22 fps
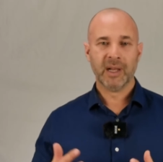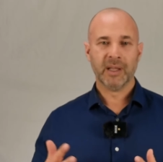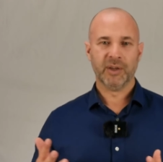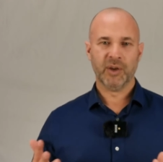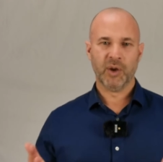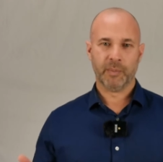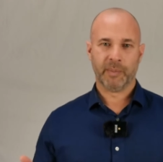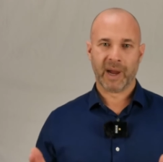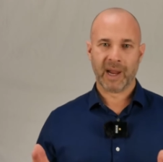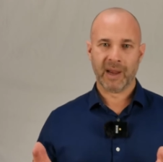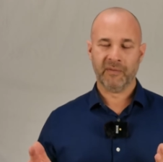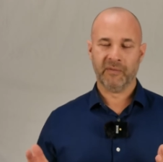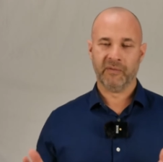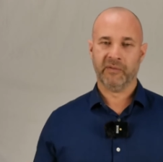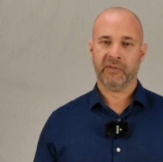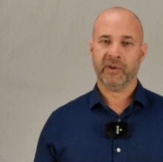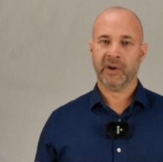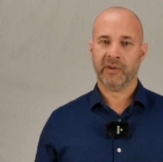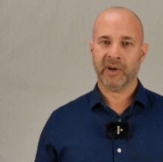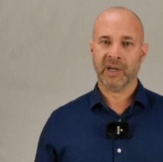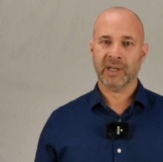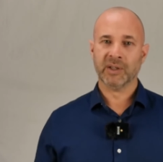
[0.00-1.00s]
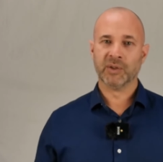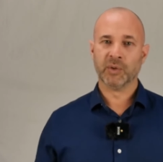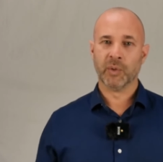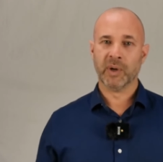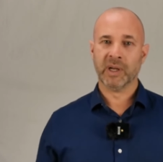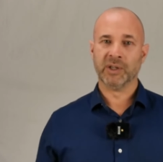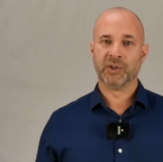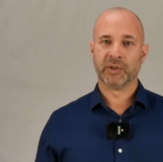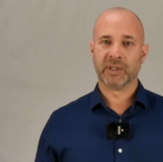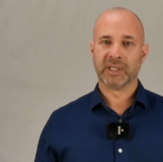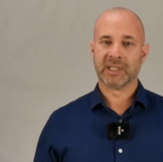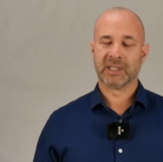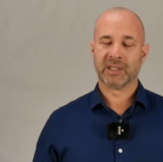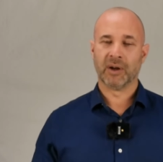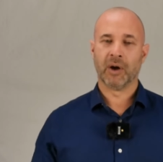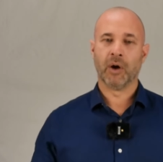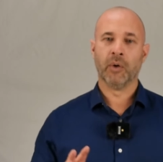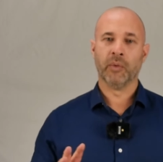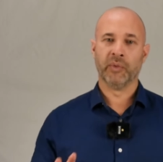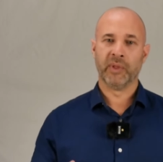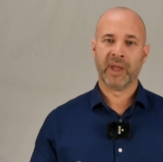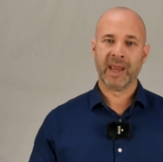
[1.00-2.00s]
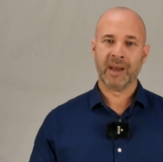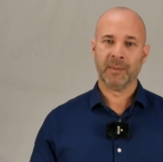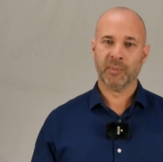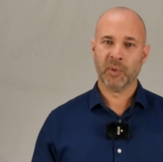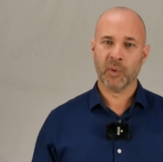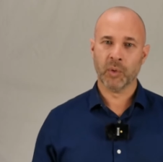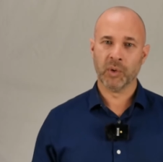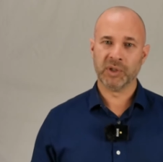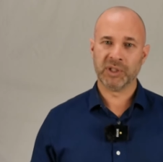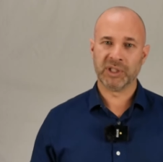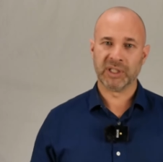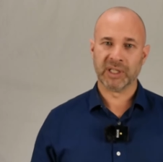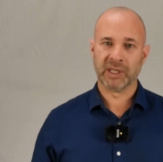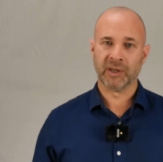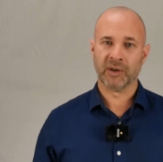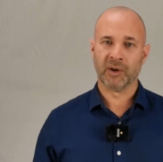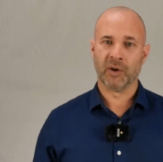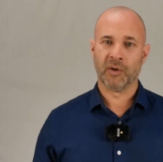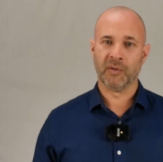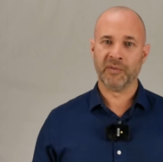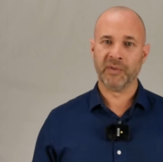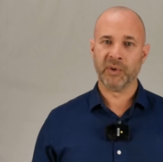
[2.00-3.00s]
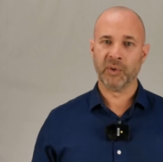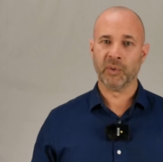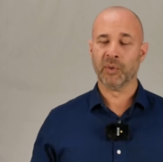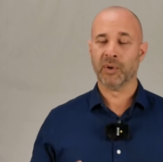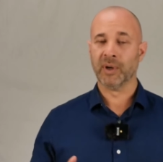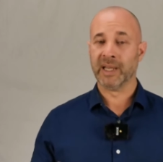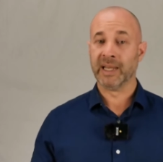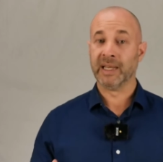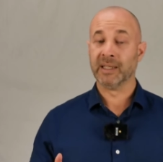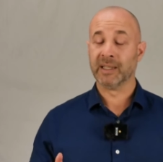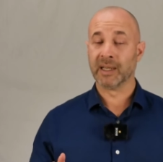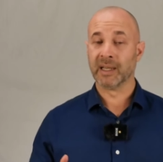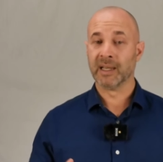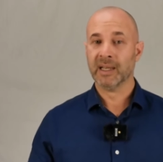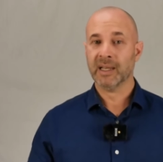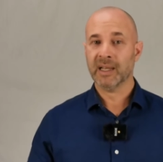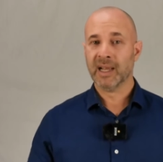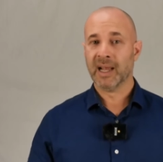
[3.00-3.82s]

you pay very little interest on that portion of your lending,